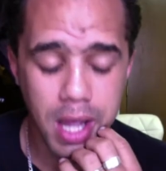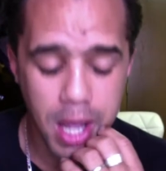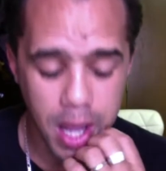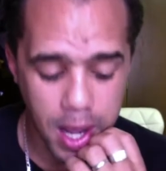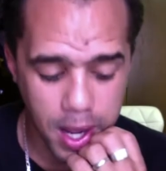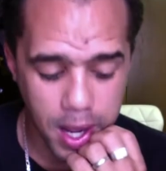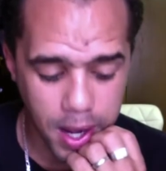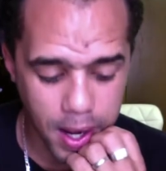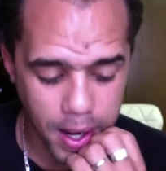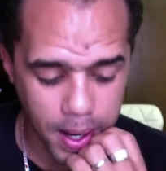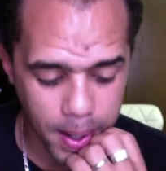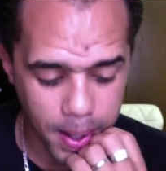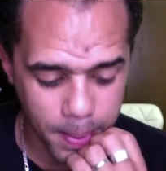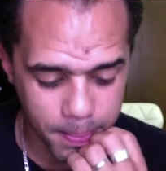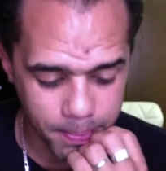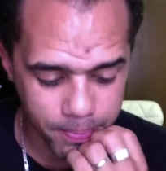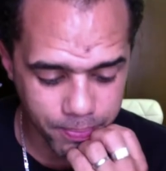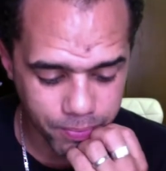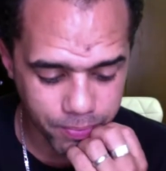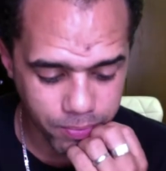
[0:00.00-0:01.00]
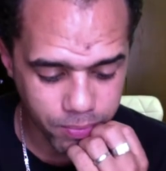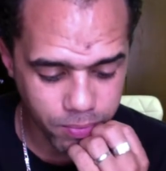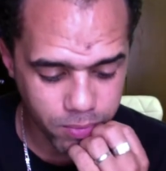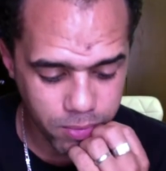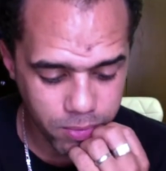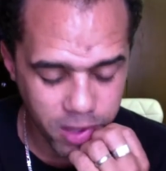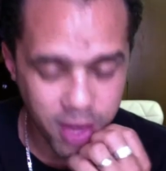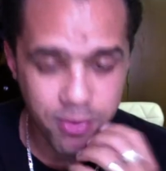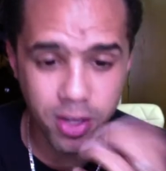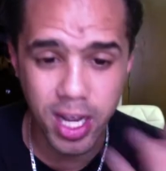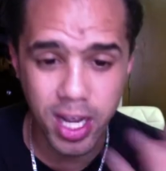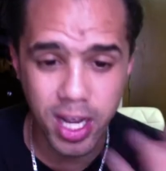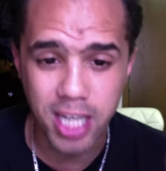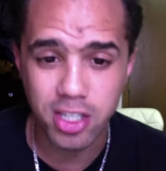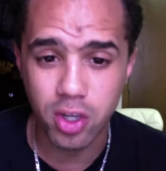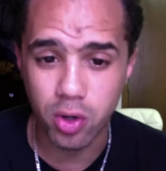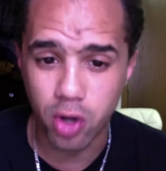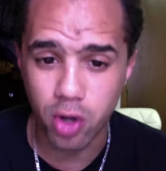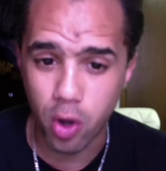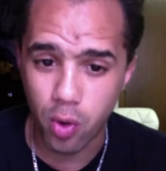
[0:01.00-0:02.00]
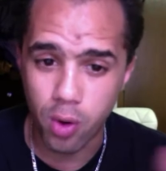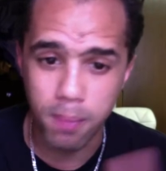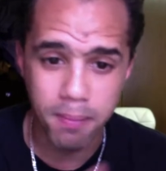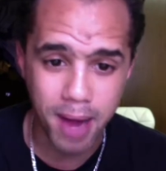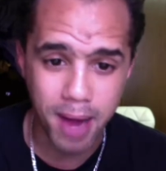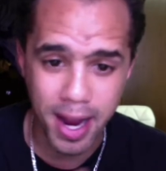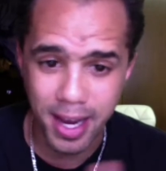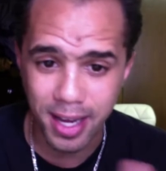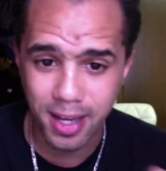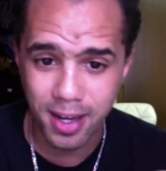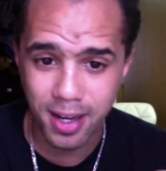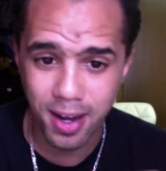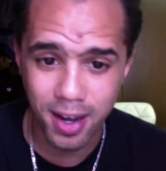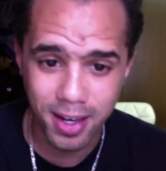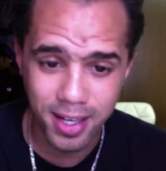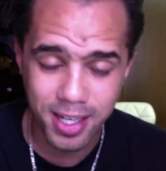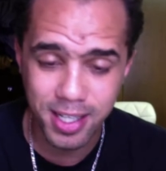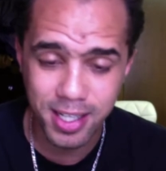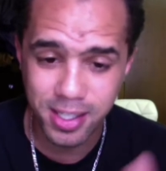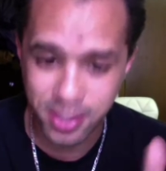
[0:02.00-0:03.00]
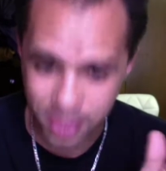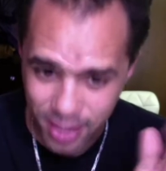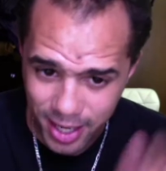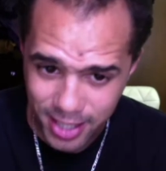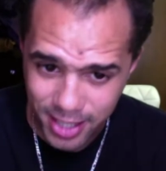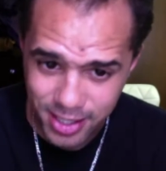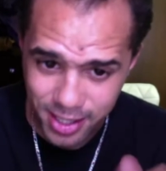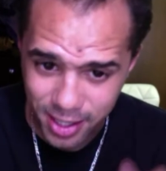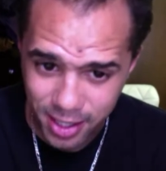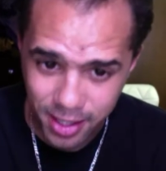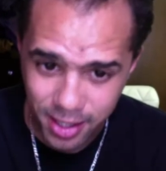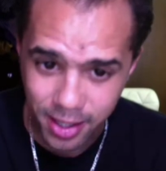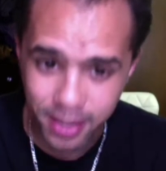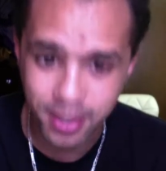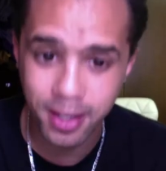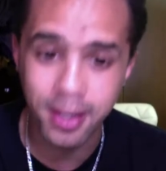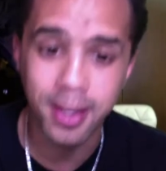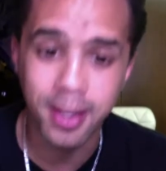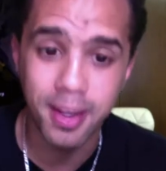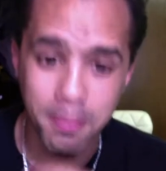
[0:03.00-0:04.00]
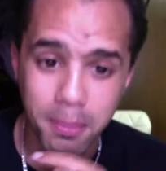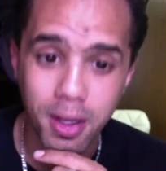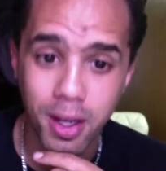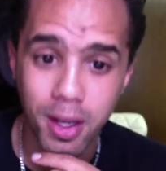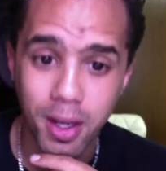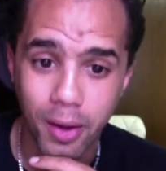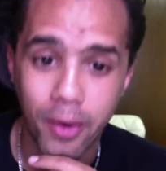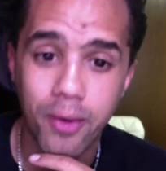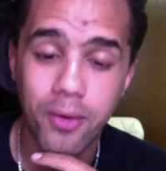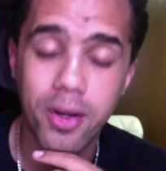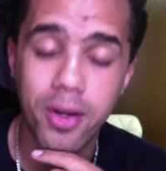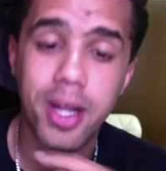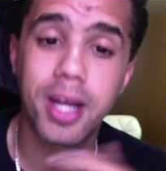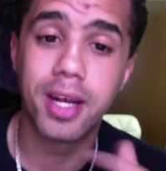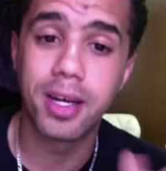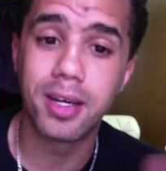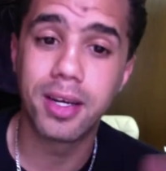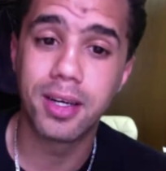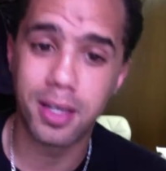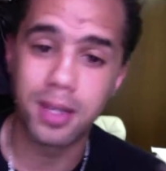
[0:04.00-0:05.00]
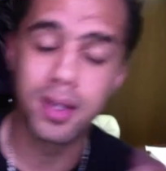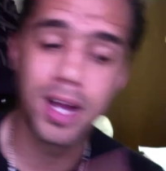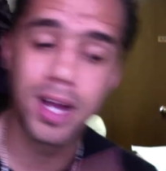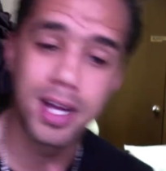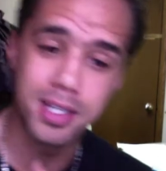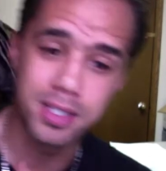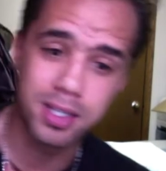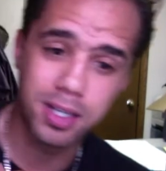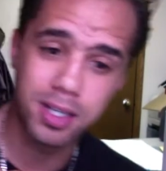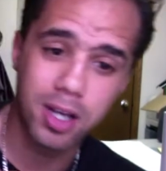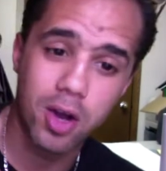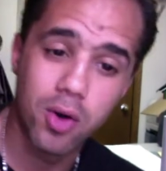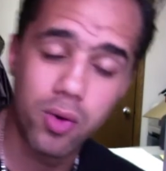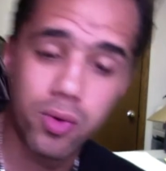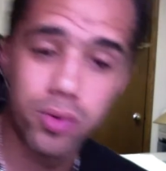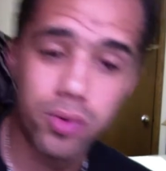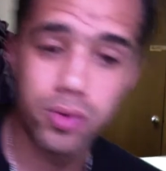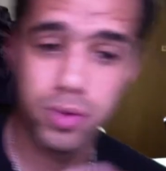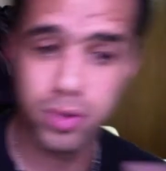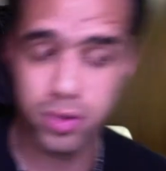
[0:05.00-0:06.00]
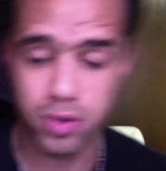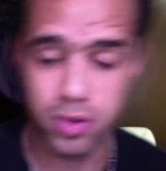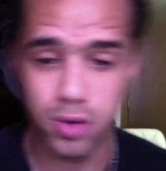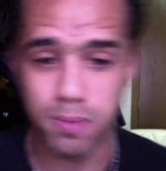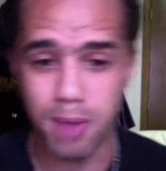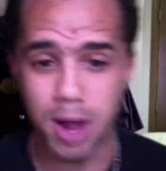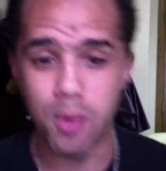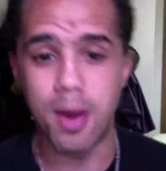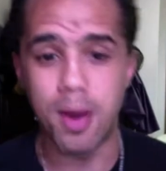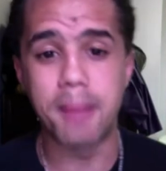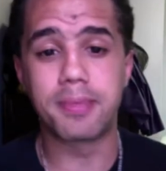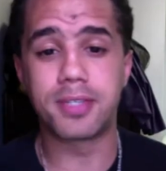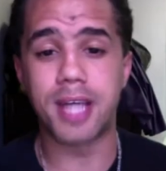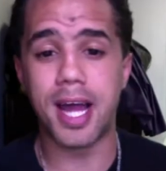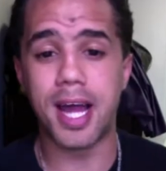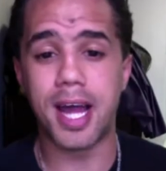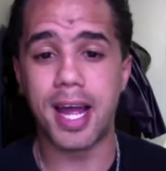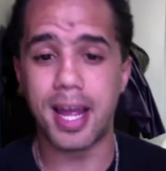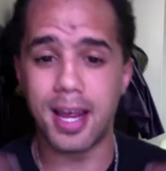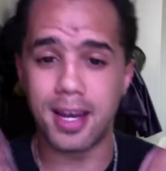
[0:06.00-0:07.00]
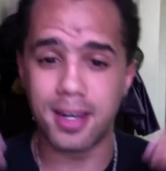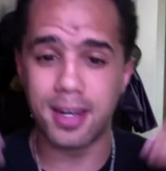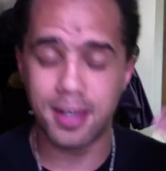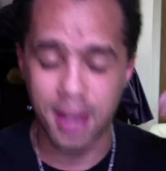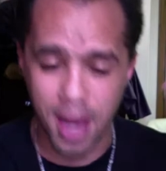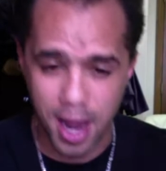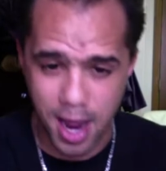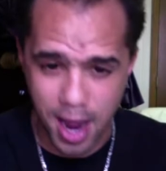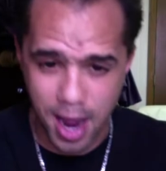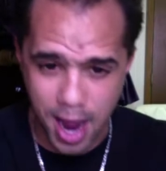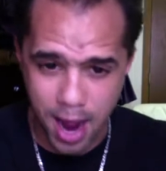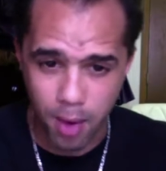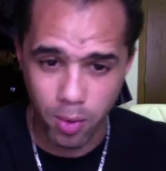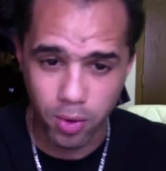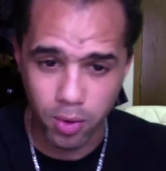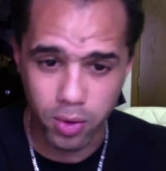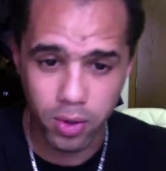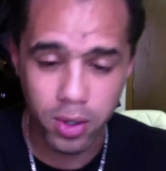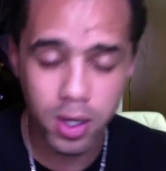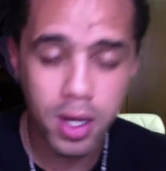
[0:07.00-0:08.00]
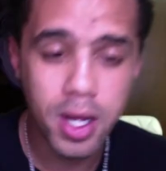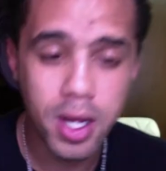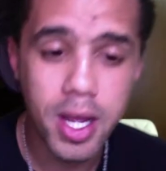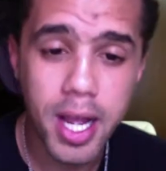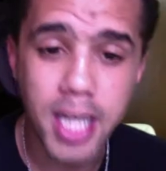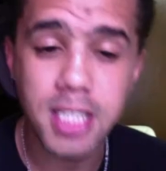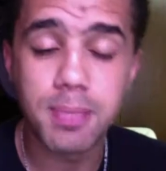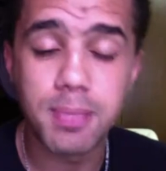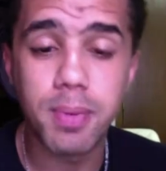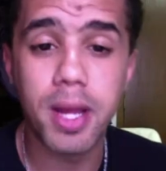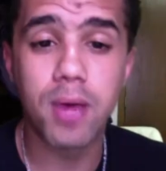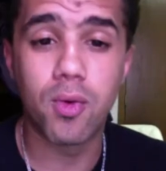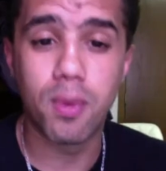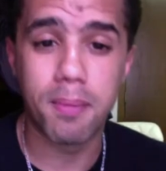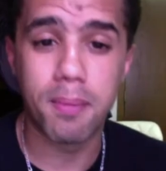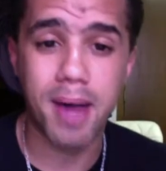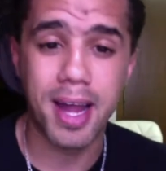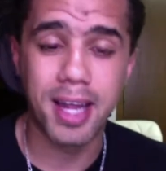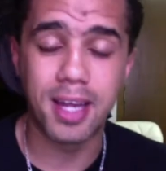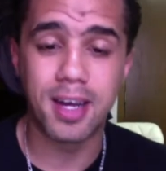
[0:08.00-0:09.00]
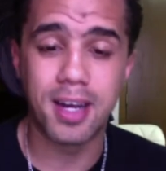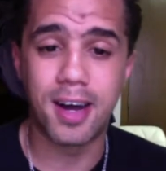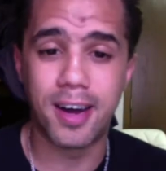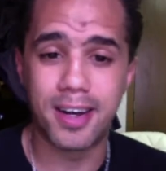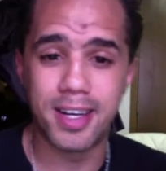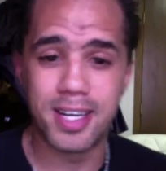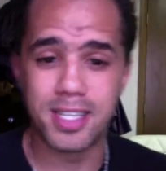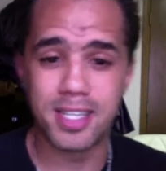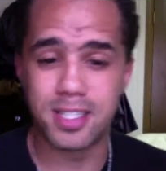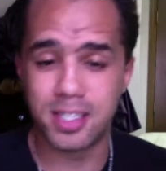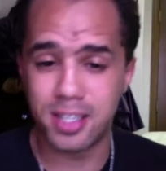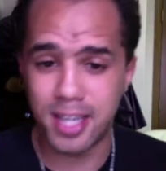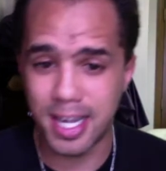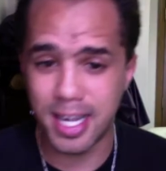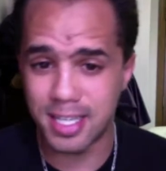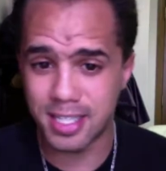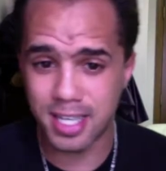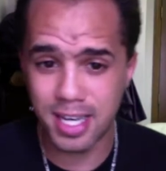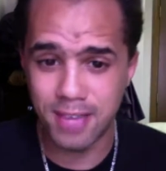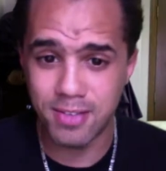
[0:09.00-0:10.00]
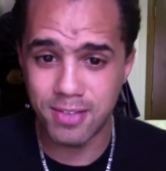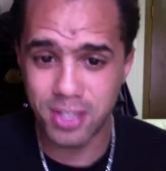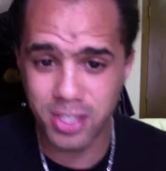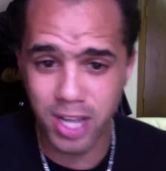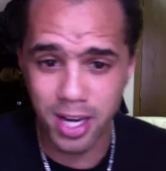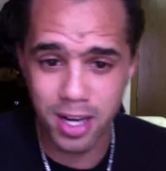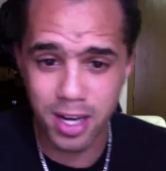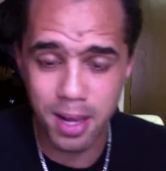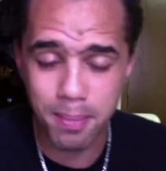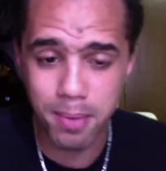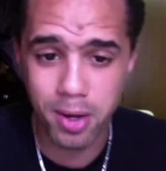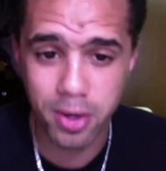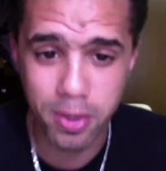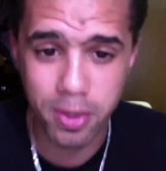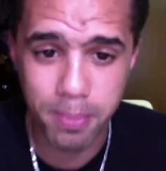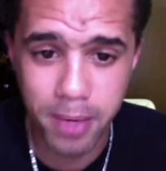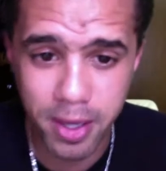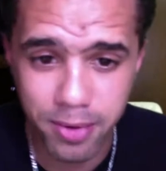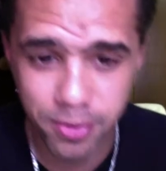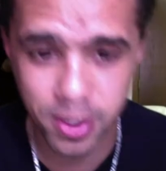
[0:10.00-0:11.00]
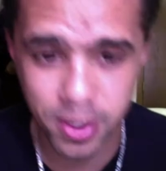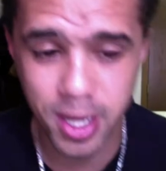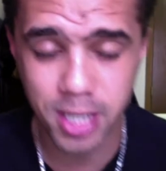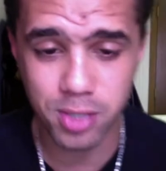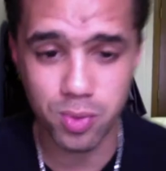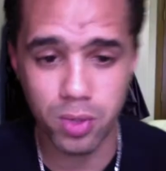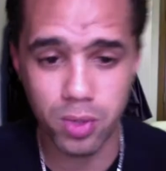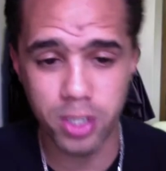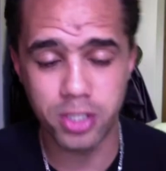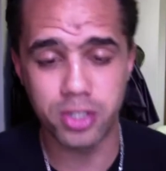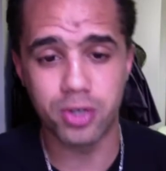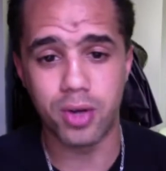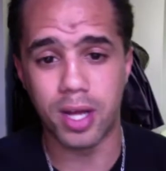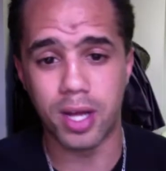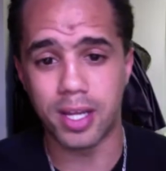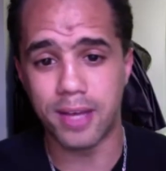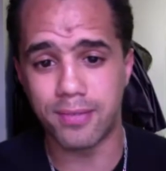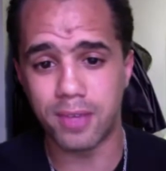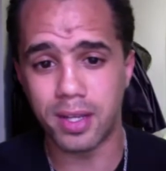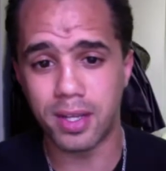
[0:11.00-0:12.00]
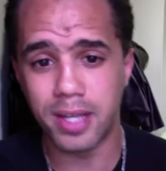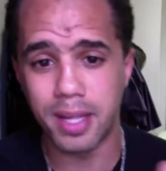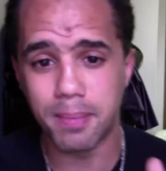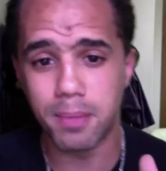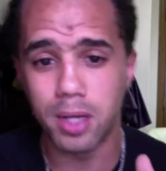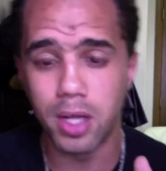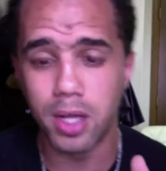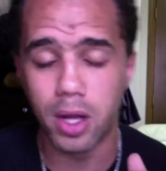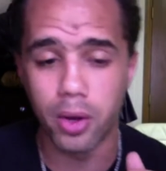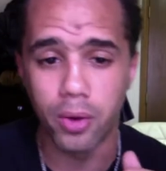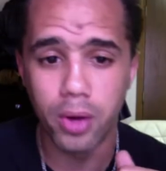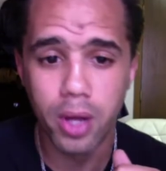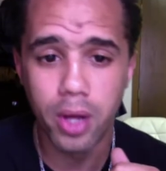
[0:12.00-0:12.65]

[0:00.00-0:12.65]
If you guys don't know what MyEcon is, you guys can click the link below, and you guys can go to my website, and I will explain what MyEcon is, and you guys can even sign up under me if you guys want to. I left the link below.